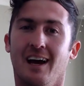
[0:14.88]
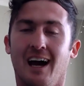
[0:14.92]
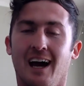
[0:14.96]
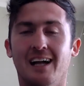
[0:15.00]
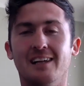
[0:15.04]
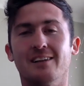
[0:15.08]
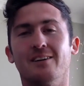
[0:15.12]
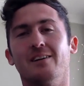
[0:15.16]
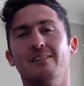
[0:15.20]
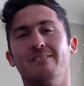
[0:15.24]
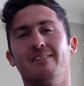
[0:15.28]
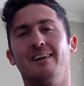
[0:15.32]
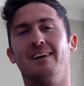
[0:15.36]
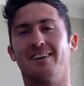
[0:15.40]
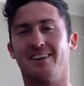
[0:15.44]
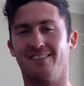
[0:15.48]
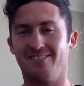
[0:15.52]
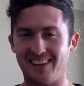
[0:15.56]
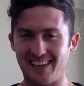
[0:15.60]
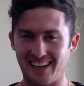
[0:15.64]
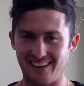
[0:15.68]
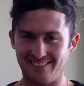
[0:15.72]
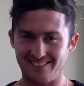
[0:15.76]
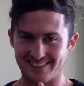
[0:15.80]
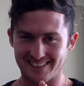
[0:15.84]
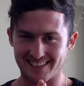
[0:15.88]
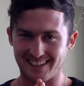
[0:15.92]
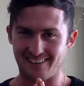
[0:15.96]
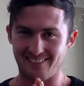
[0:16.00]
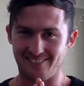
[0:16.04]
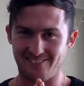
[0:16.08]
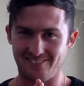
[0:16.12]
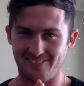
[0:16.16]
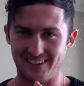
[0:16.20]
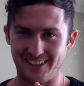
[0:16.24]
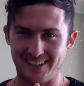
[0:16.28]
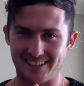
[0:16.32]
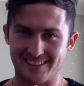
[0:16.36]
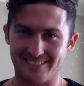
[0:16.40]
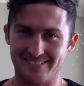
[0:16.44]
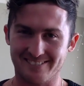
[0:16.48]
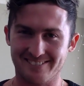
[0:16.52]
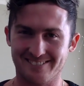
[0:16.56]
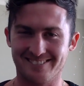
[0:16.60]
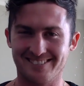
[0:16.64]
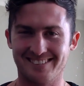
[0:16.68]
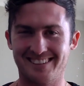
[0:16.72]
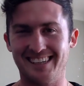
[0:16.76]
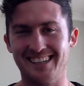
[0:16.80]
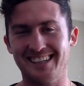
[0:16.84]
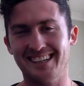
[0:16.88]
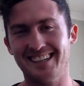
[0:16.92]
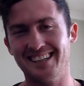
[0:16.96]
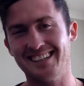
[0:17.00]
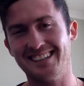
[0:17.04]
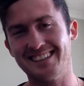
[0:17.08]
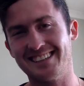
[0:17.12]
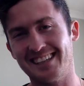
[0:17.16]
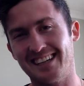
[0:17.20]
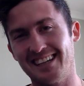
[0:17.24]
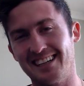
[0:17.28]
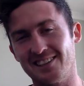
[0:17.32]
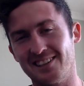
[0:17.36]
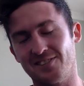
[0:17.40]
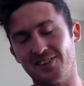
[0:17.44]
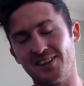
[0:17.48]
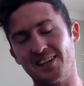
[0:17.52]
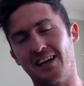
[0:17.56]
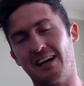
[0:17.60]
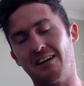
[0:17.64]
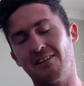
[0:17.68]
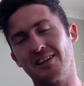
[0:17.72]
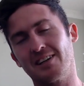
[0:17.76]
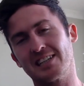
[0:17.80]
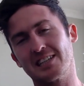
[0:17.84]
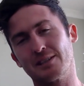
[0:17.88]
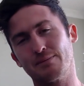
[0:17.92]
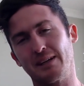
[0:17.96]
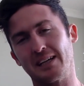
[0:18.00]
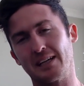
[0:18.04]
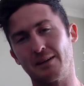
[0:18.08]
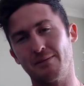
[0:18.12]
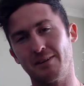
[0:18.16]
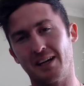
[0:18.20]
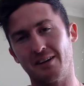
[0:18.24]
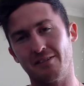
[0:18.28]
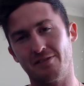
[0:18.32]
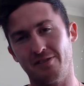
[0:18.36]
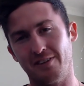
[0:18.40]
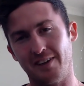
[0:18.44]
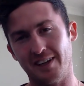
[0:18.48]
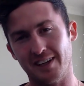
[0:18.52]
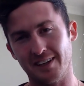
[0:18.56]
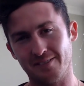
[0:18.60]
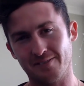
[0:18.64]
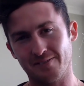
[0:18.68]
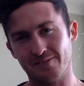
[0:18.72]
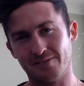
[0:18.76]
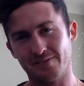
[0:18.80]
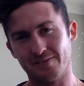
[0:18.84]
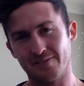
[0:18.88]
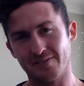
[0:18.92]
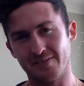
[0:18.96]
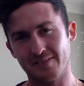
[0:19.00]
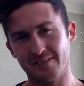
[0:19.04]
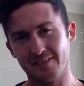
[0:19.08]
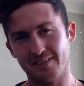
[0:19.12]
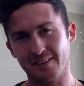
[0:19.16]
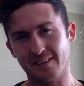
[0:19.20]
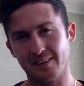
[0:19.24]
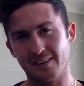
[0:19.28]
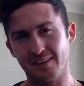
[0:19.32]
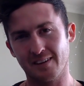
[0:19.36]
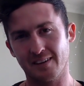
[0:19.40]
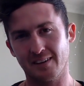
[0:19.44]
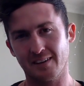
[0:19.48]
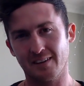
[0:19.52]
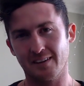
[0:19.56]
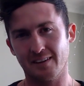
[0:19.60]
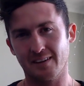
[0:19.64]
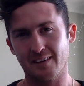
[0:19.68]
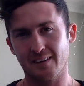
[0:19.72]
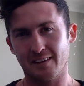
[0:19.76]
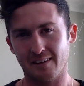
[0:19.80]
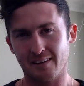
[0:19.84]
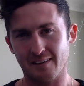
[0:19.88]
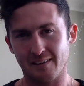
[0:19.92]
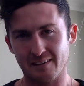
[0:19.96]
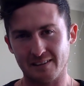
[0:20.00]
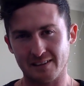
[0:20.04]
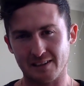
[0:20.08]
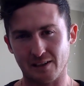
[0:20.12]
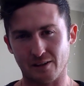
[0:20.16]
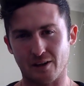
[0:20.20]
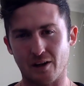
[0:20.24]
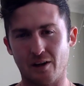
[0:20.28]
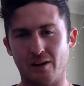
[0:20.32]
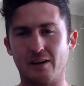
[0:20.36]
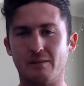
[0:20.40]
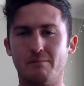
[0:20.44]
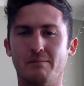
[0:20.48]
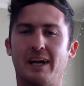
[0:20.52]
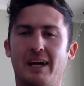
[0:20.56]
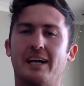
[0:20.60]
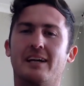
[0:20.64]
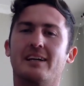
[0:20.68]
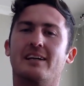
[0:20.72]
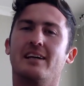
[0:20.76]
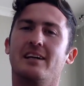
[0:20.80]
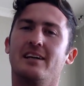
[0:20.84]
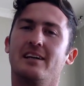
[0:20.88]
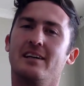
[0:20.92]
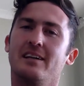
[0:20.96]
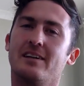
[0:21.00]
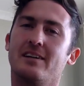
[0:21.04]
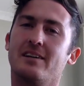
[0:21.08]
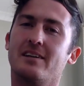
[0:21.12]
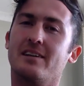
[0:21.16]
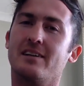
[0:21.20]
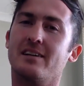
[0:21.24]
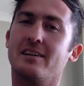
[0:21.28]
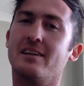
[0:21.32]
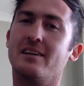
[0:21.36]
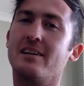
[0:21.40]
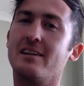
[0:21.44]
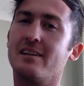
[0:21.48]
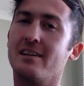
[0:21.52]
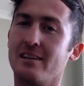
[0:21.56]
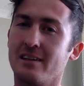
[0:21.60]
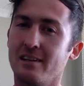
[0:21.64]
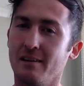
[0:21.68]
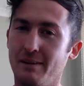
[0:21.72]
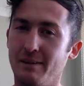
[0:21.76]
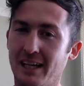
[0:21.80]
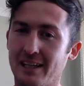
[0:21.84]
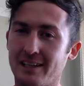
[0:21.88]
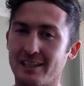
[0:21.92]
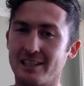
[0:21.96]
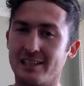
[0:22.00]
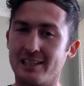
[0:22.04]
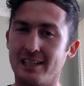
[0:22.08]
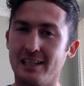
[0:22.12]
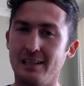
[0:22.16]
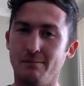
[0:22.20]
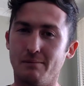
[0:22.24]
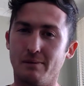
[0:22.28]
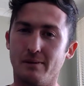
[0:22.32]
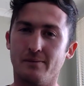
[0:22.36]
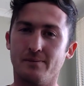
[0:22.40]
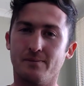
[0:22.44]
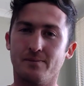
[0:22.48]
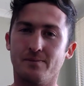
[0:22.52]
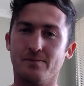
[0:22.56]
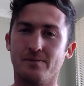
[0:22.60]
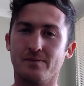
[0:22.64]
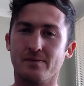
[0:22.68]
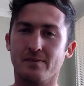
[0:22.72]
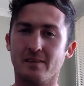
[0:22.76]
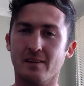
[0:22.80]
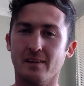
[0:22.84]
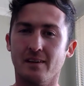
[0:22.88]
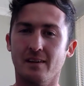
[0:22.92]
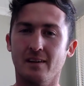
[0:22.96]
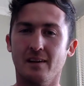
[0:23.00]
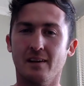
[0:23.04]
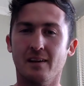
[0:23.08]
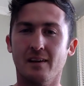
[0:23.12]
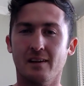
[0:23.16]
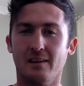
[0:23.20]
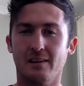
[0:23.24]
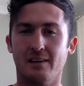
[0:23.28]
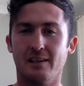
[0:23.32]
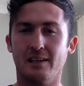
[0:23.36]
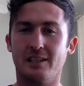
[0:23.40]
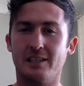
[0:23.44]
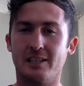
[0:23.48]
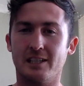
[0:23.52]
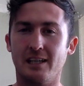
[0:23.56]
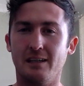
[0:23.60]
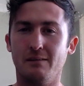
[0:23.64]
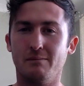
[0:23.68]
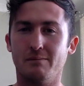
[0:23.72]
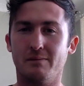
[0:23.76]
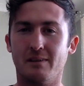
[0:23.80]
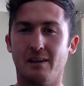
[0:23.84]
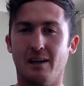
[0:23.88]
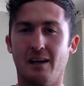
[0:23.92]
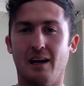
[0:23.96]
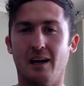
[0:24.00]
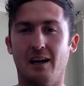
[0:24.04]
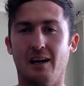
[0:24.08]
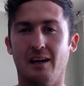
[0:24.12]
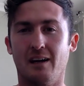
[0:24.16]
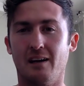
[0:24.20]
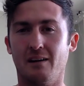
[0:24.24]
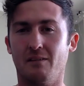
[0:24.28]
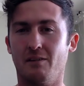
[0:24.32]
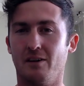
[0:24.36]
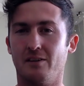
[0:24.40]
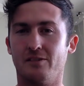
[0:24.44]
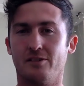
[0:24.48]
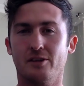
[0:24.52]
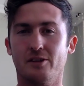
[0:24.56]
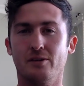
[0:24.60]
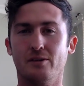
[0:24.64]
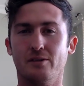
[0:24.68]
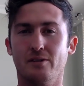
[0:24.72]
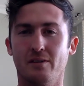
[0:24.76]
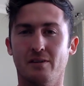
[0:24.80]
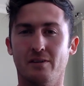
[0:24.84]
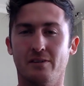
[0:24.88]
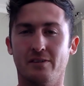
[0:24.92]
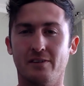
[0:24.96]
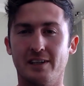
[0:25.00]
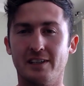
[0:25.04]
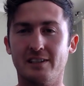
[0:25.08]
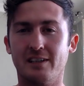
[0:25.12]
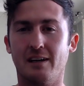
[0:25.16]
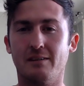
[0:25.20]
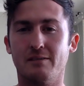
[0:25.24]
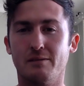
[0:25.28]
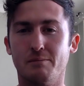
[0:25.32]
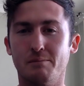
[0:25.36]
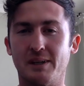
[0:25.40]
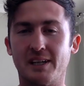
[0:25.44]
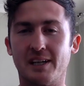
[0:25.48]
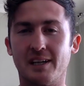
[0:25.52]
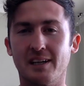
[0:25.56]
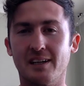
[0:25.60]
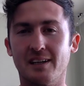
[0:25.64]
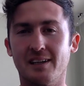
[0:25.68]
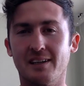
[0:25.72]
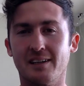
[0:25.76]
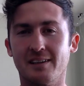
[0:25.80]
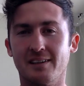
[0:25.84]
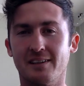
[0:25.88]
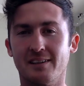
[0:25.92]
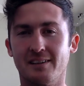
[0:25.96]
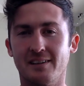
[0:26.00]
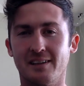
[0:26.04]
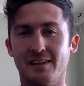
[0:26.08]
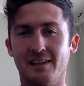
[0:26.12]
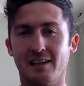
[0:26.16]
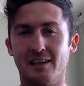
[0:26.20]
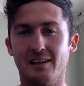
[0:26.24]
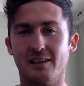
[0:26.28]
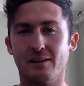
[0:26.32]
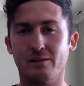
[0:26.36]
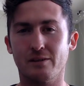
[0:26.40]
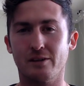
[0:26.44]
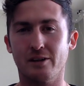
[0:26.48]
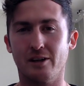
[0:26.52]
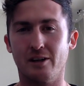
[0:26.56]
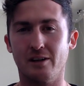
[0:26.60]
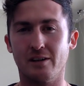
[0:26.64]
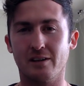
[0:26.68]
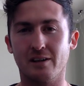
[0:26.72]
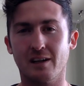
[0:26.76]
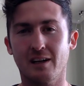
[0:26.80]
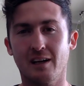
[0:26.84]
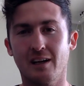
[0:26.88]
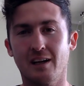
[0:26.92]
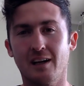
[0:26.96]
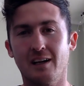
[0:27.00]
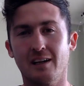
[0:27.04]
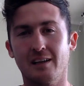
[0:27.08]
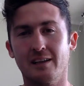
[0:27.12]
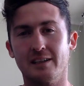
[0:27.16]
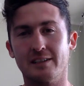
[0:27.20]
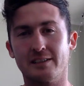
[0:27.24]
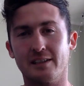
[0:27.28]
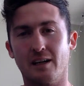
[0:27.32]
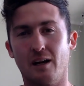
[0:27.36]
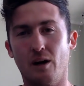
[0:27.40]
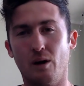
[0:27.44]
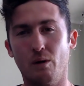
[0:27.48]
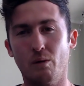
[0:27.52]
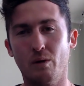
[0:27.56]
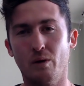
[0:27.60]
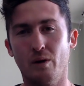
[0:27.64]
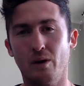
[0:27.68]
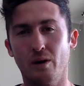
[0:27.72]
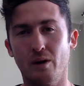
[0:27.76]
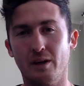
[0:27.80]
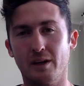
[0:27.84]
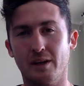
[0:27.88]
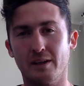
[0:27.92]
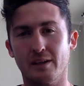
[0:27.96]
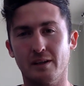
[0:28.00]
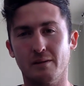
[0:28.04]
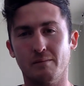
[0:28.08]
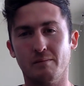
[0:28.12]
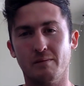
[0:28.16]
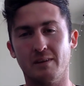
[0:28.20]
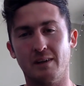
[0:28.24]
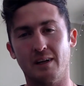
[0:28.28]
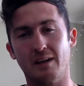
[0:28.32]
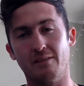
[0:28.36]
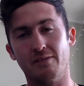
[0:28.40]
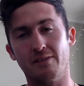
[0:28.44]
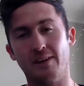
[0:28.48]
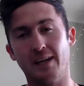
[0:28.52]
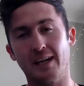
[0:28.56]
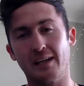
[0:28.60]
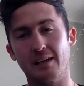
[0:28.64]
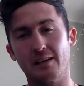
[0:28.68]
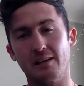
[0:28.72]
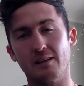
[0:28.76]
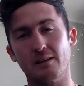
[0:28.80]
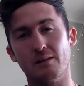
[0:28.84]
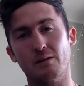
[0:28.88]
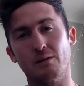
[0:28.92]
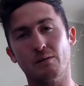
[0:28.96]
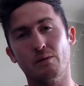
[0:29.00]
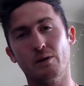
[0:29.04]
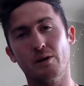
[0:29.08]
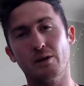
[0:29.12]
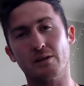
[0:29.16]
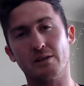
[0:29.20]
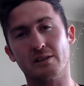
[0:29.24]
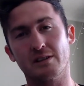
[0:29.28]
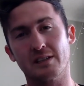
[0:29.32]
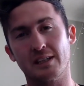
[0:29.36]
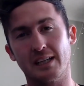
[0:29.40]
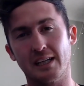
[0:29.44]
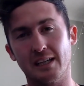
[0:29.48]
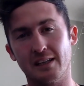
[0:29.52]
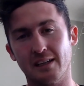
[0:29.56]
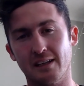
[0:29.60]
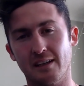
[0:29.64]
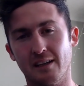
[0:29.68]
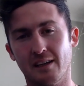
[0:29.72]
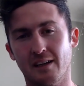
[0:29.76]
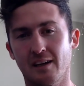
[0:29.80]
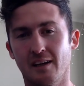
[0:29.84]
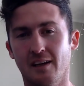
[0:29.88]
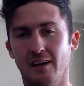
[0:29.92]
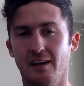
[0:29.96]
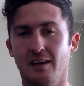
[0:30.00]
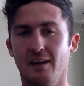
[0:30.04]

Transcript: Hello and welcome, my name is Gareth Fleck, and in today's video I want to speak about fear. So going back about the sheep. These sheep are what, 2-3 times bigger than a little dog. There's a whole herd of them. If they work together,